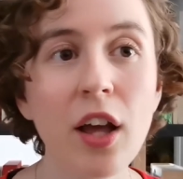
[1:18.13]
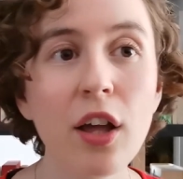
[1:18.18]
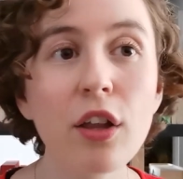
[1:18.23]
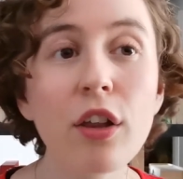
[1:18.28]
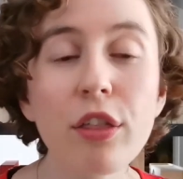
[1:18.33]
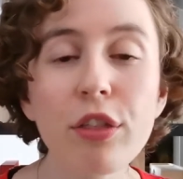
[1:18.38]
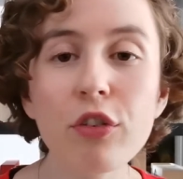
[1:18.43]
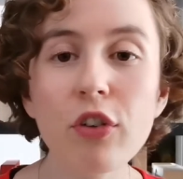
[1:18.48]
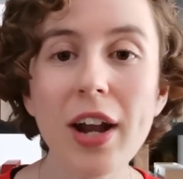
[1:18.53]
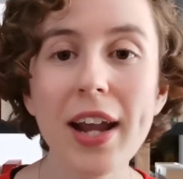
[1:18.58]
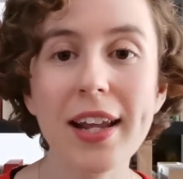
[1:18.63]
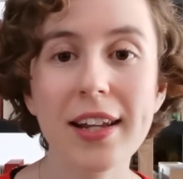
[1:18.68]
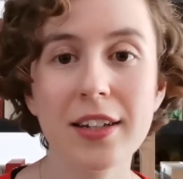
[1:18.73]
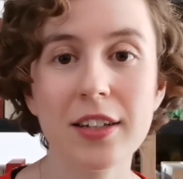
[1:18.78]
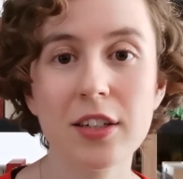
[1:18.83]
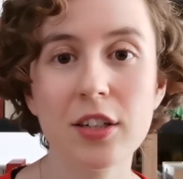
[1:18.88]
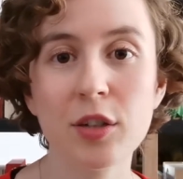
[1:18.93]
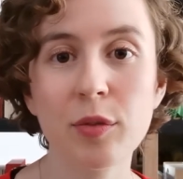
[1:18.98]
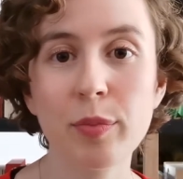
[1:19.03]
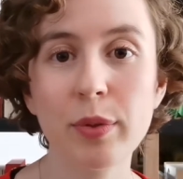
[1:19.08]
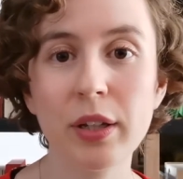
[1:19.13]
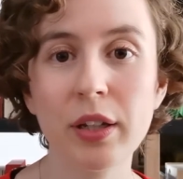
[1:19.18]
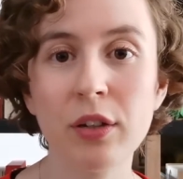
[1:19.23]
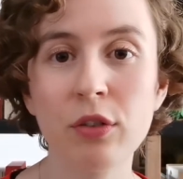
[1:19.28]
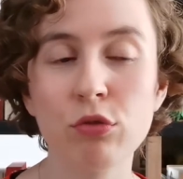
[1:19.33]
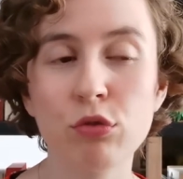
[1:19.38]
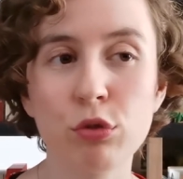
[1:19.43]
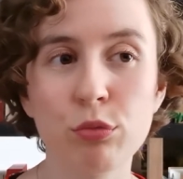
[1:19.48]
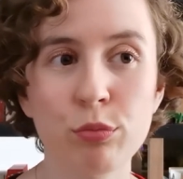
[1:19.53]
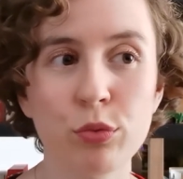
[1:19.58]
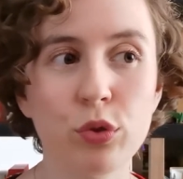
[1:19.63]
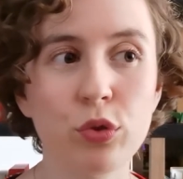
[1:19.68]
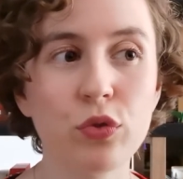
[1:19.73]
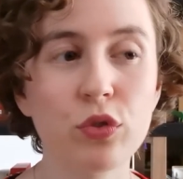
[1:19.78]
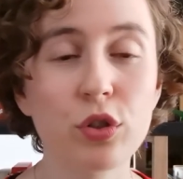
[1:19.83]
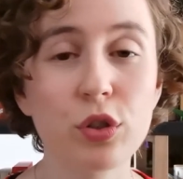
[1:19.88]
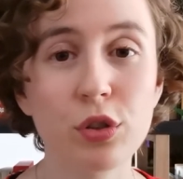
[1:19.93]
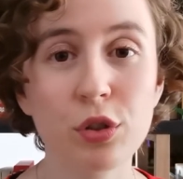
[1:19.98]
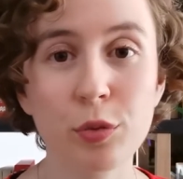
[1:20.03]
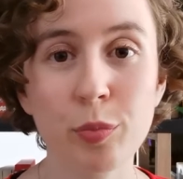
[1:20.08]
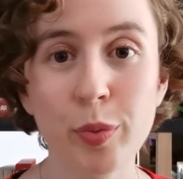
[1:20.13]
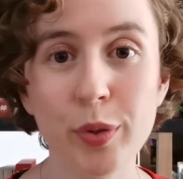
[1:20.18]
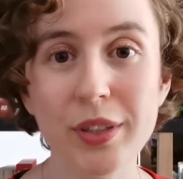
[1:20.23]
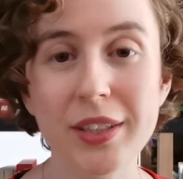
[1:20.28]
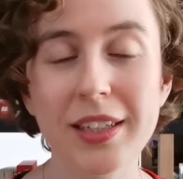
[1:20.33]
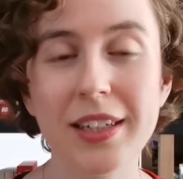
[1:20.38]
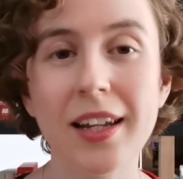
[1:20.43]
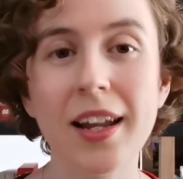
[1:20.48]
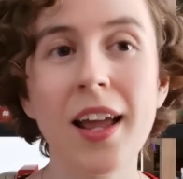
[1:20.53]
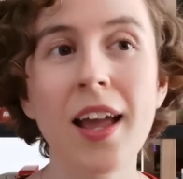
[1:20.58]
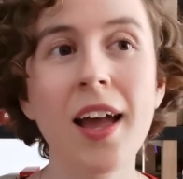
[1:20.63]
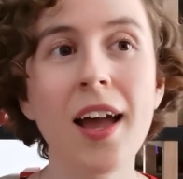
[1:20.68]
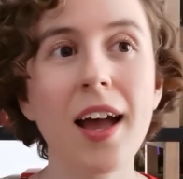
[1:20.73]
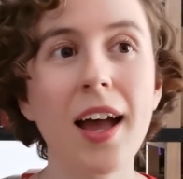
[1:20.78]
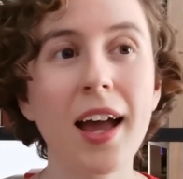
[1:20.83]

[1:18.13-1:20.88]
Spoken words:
threatened to be removed to prison,